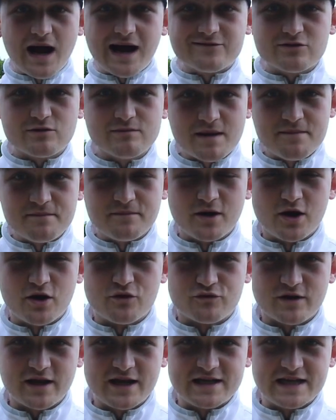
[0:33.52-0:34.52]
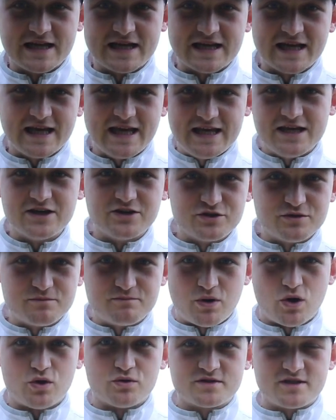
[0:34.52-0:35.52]
I remember reading Ian
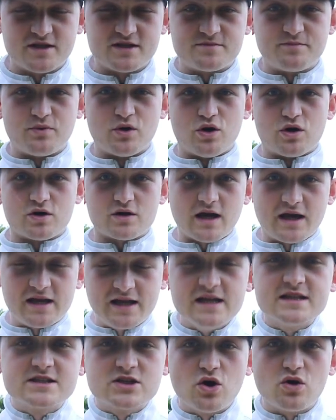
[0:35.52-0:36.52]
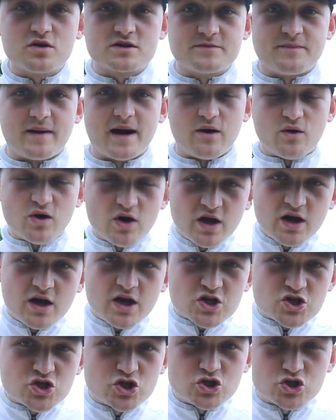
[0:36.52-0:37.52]
Poulter's book, and he talked about
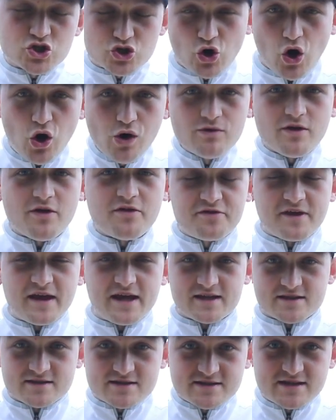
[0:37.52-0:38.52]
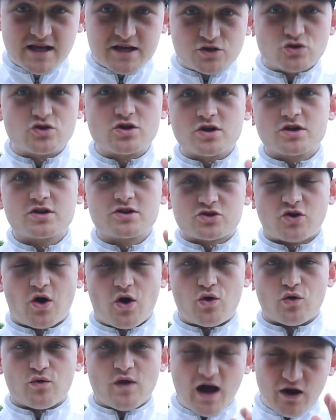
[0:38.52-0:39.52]
control the things that you can
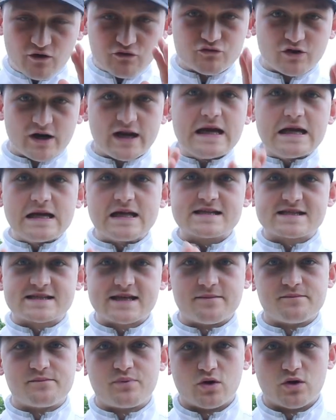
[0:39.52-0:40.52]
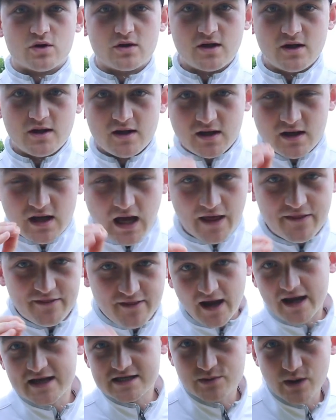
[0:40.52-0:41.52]
control that are really simple. And
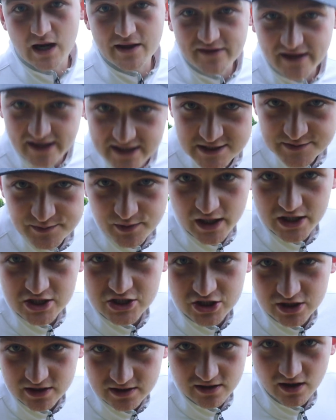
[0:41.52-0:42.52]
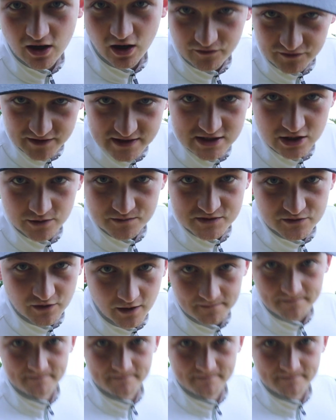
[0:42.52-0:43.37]
that is where the inspiration of this comes from.